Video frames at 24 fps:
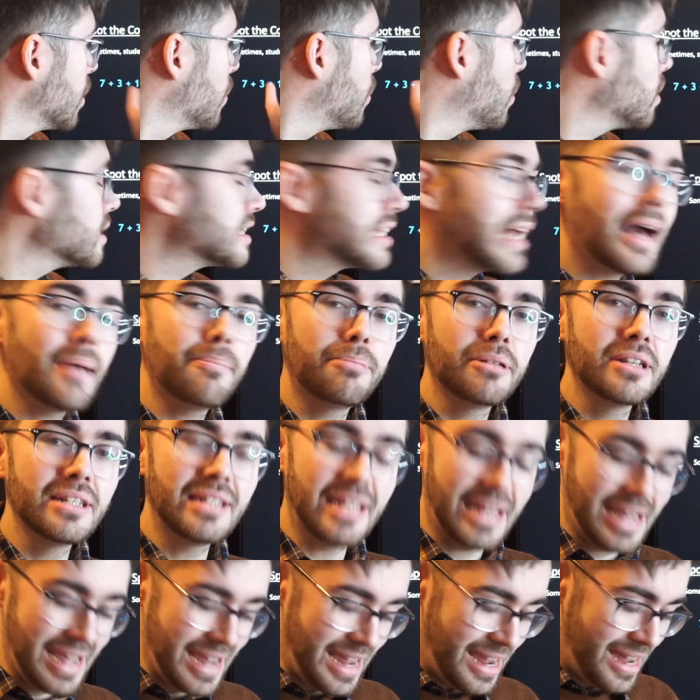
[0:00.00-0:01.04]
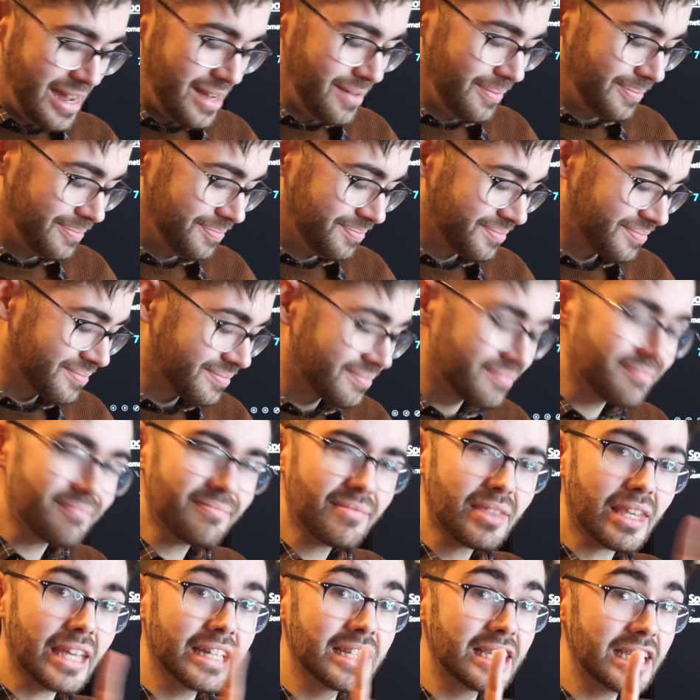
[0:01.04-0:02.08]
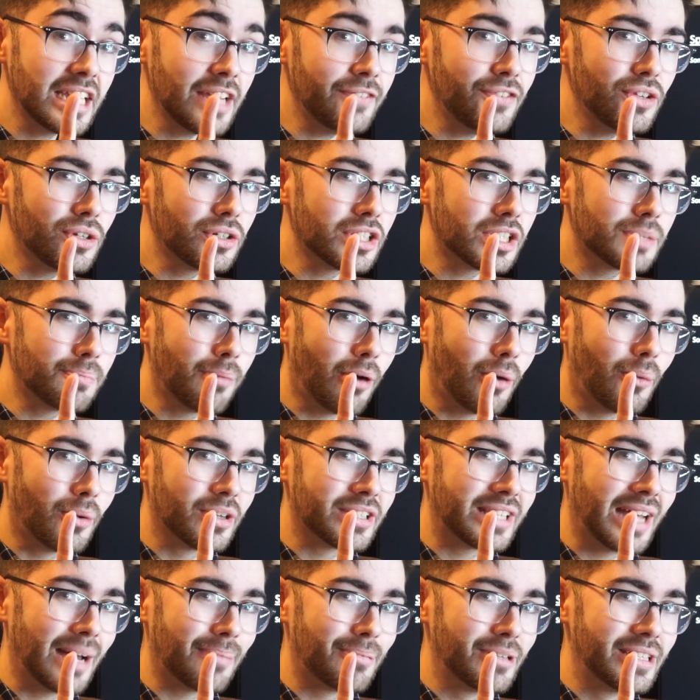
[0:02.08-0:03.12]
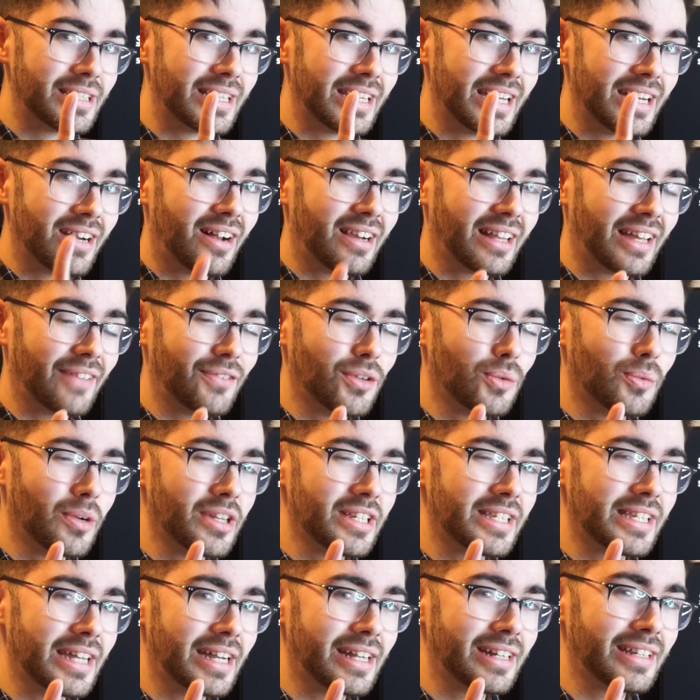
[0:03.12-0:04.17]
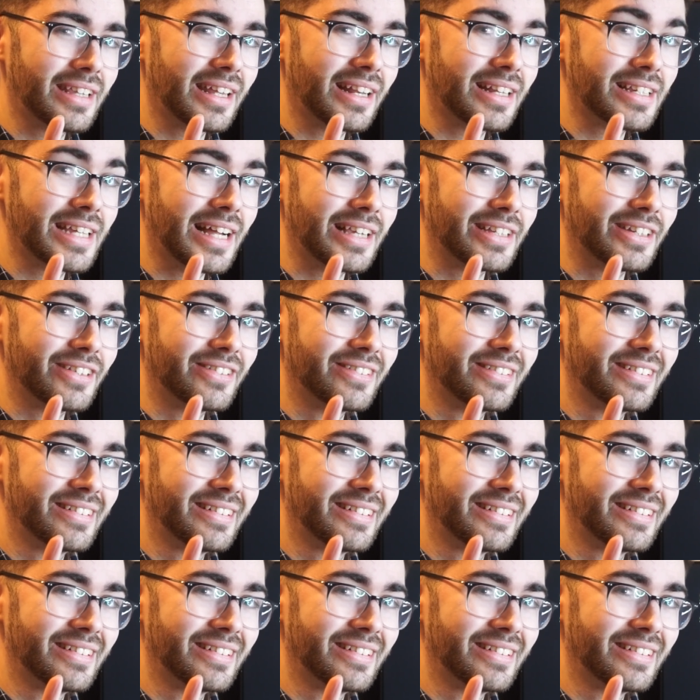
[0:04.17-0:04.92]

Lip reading: What's happened here, see if you can spot what's happened here. I'll give you 1 second, then I'll tell you.